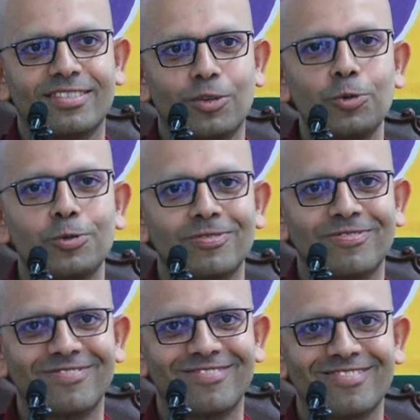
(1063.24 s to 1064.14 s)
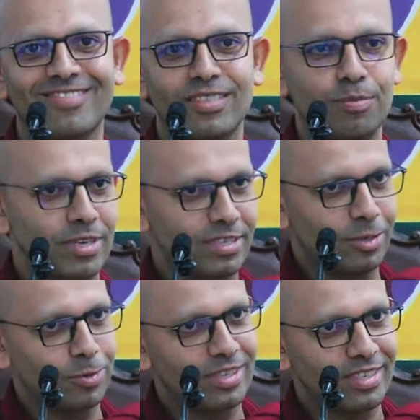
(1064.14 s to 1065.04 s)
Who? The
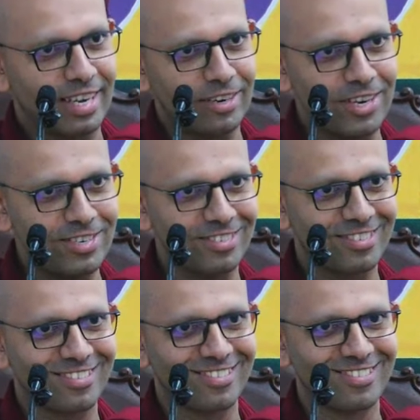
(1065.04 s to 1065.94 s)
person who does the decorations.